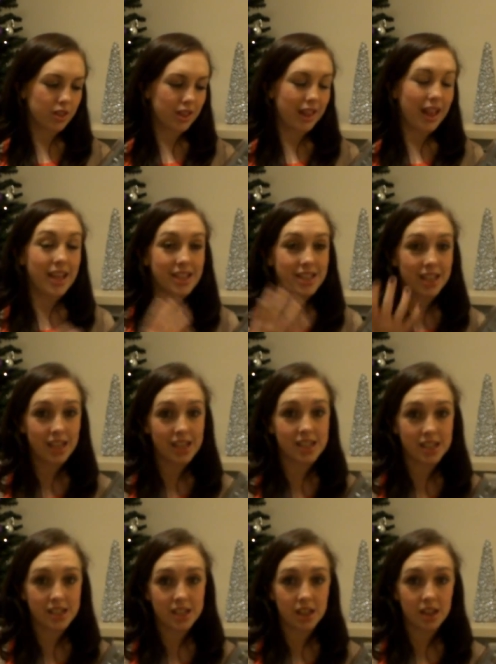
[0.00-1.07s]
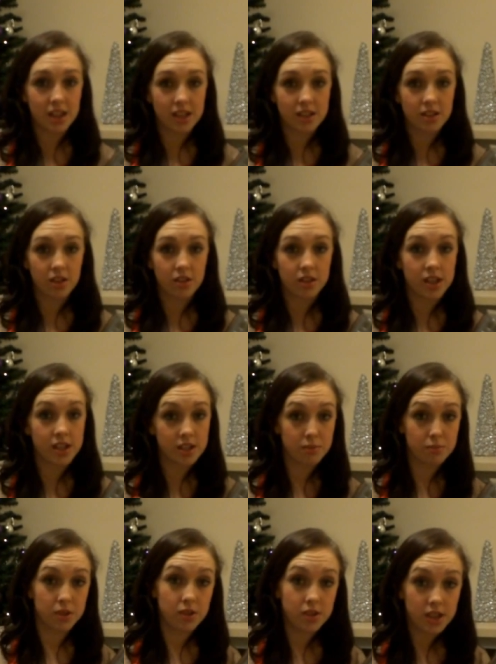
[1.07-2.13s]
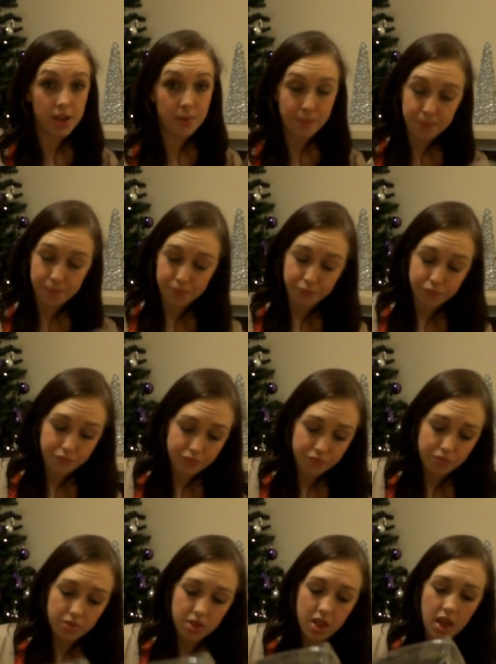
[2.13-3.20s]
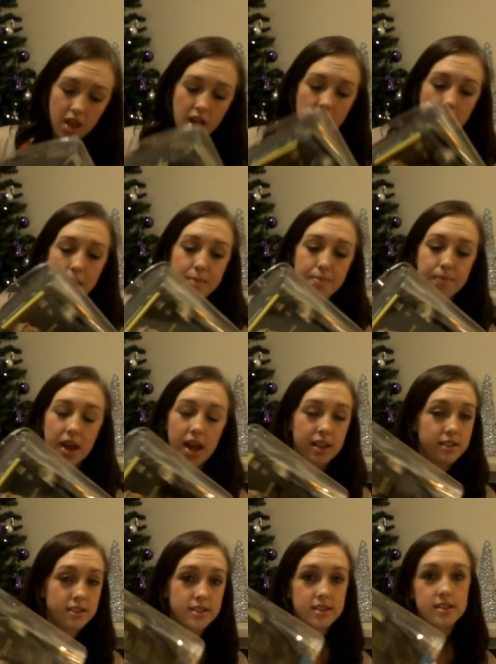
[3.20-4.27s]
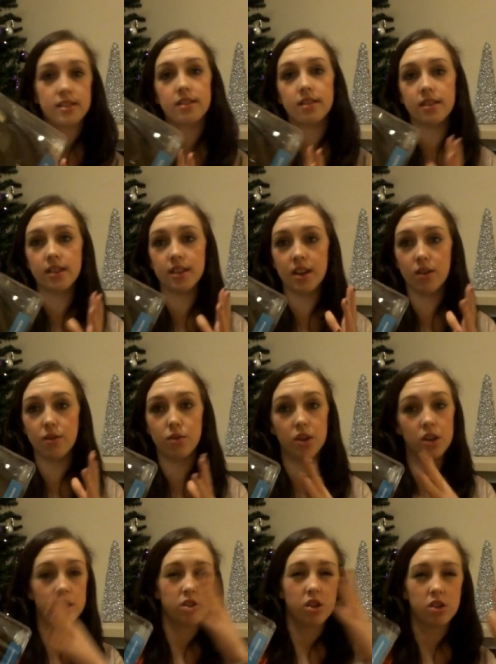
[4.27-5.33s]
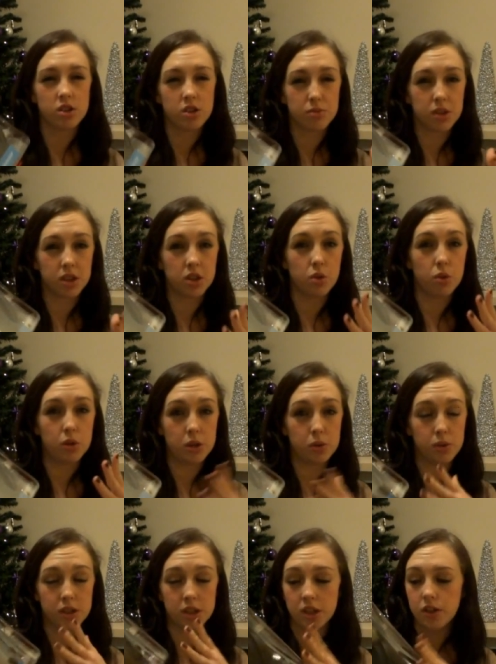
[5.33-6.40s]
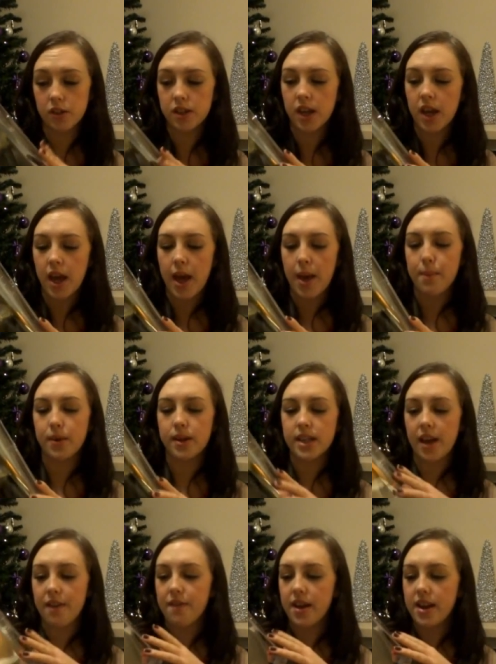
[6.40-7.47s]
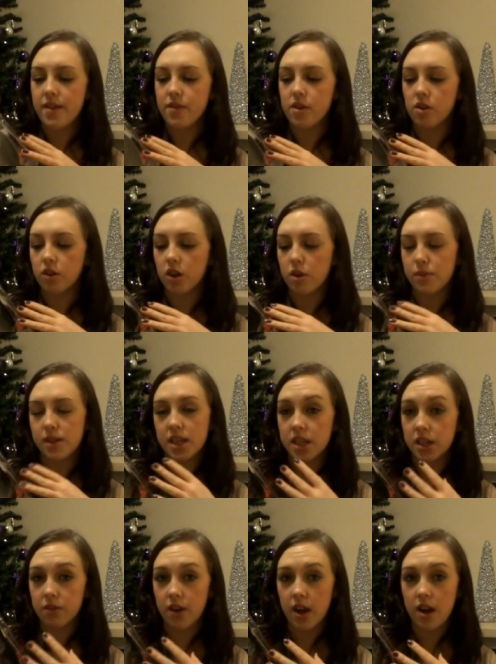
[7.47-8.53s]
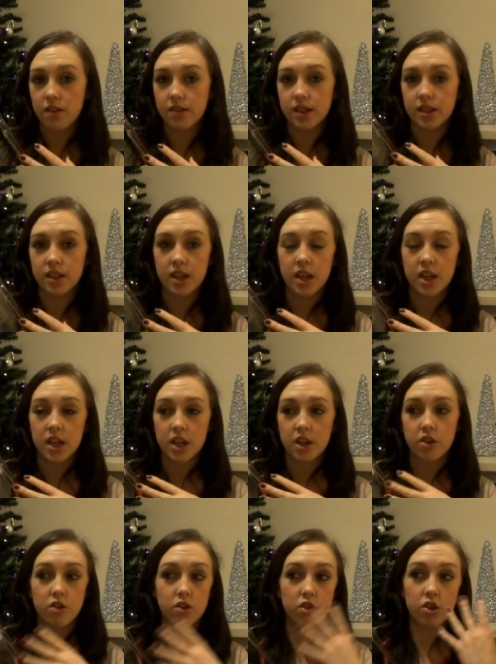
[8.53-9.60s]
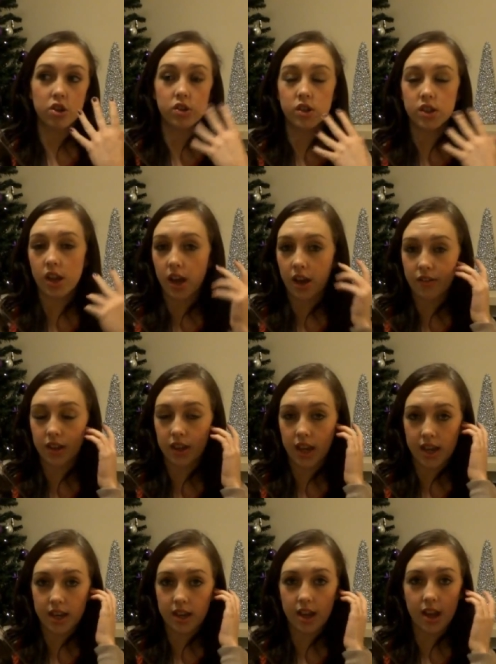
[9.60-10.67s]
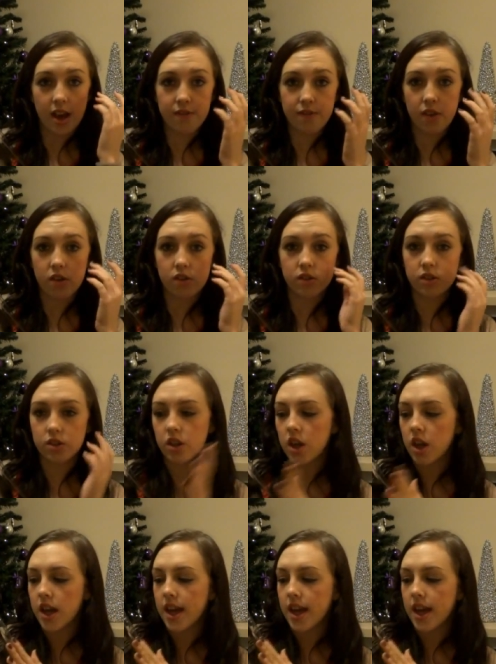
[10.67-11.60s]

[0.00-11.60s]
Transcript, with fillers: likes to listen to things on his computer, and you know, it's not something you always want to use, but I find if you're going to be sitting around and you know, you're not used to having in-ear headphones,